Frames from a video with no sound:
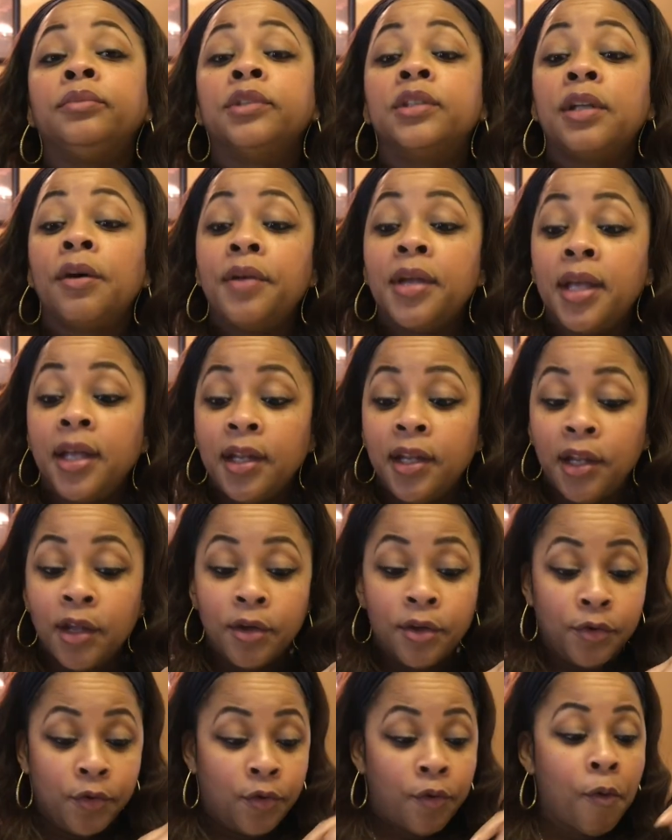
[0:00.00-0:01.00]
So,
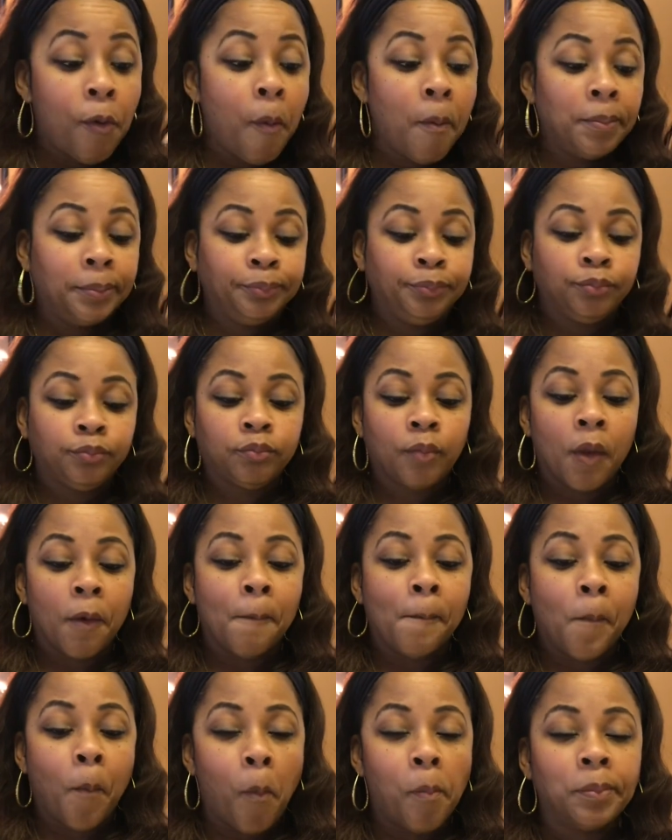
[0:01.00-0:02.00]
anywho,
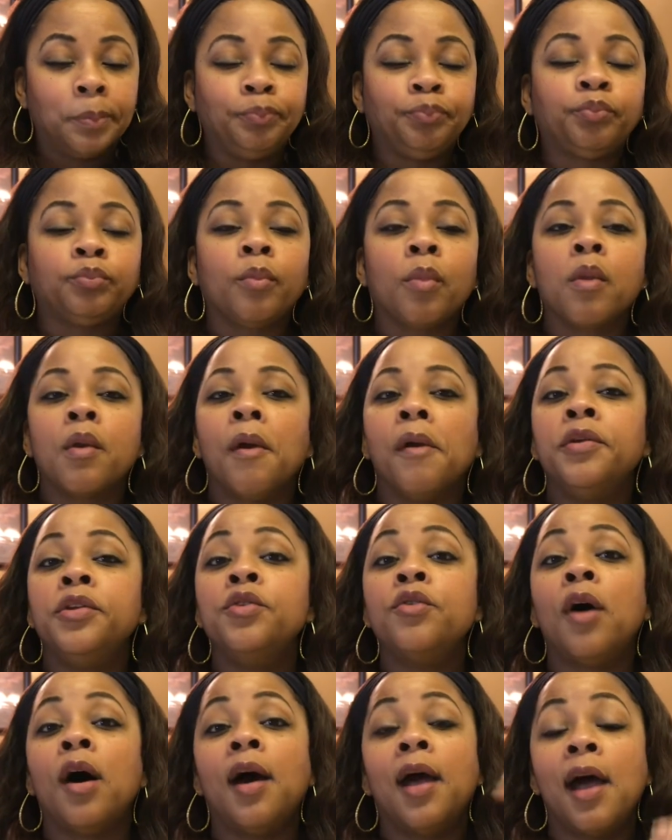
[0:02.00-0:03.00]

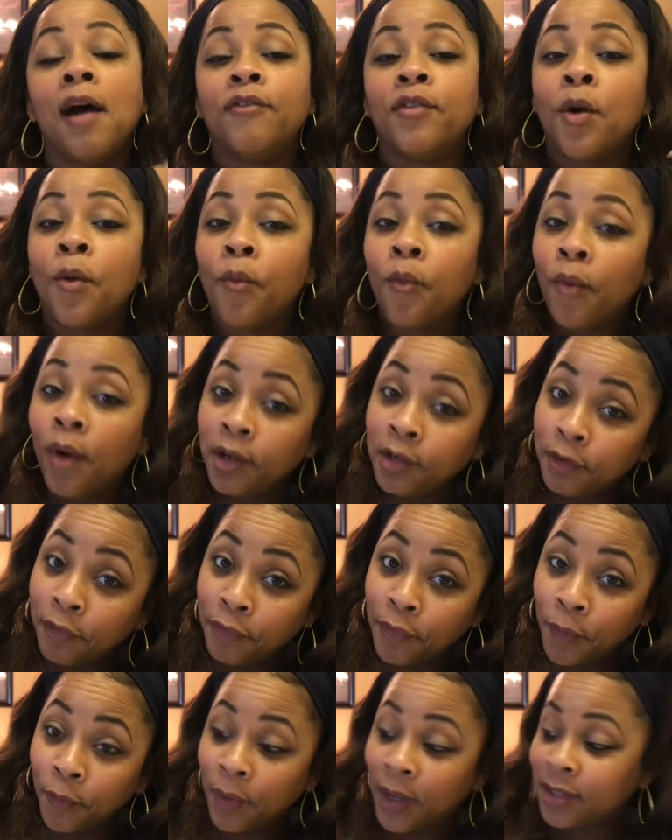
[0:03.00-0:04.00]
you all have a
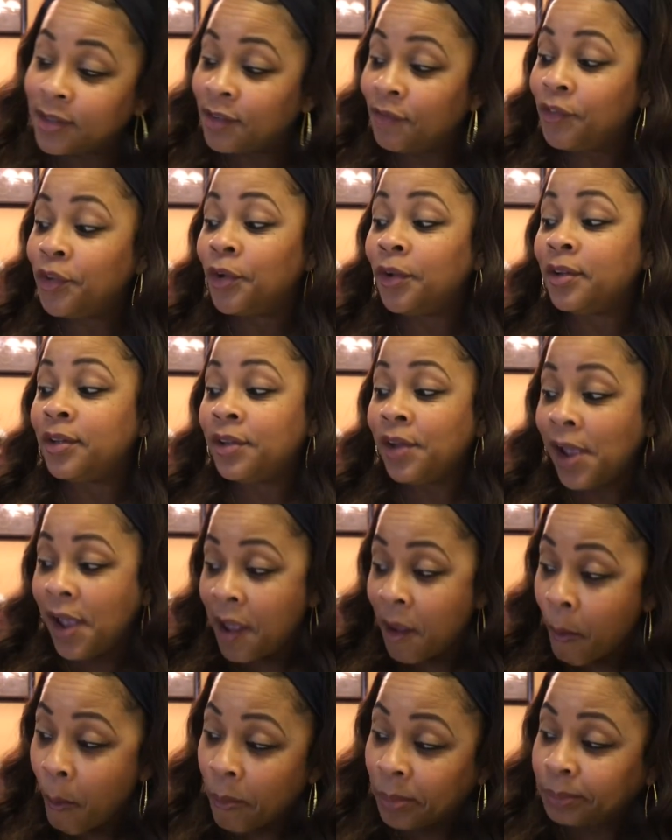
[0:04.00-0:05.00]
wonderful rest of your
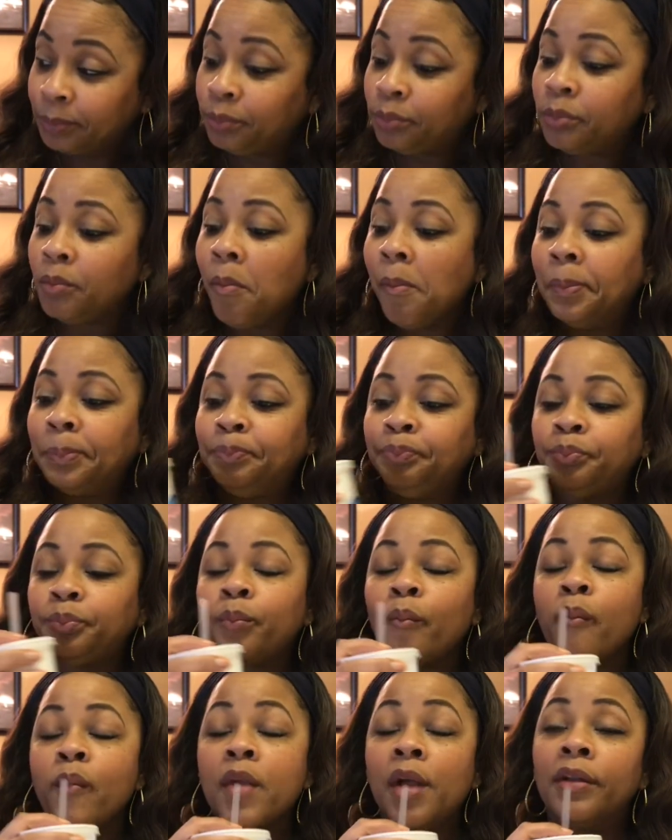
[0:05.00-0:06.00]
day.
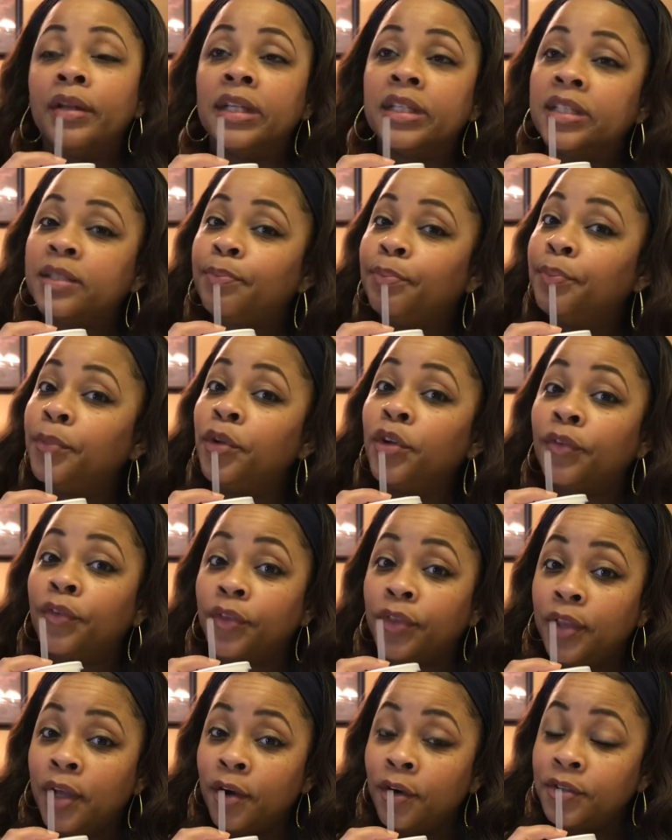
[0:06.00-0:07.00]
This
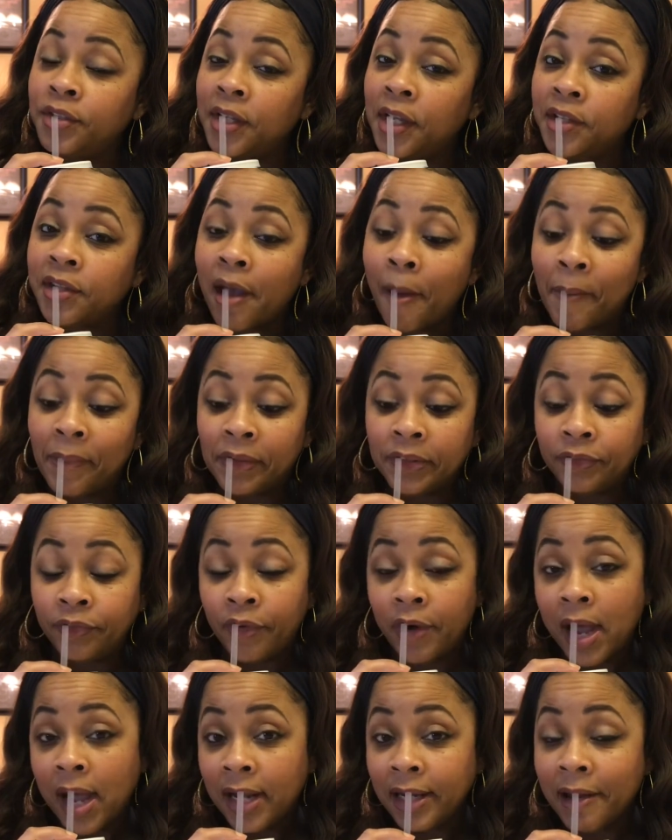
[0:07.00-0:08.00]
beautiful Thursday. It's almost
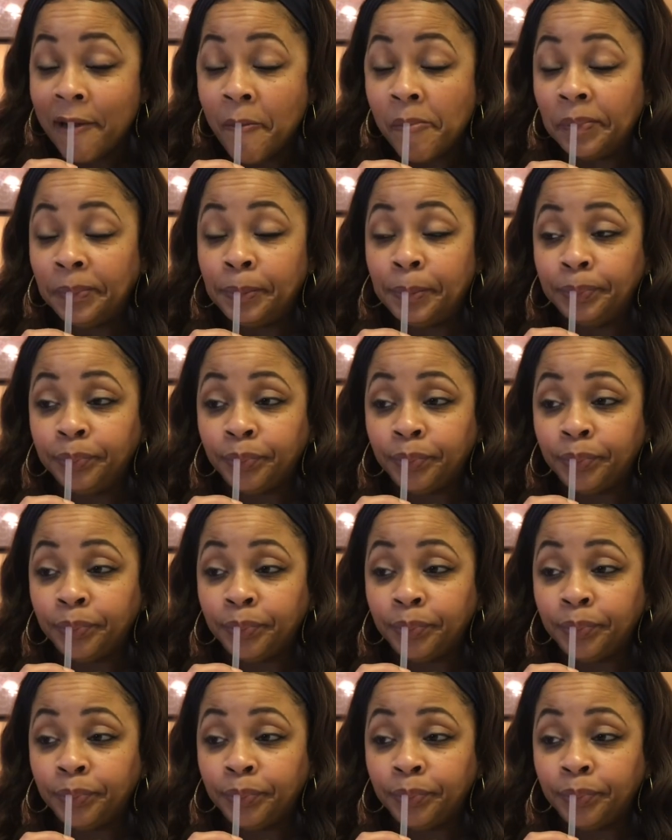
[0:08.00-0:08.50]
Friday.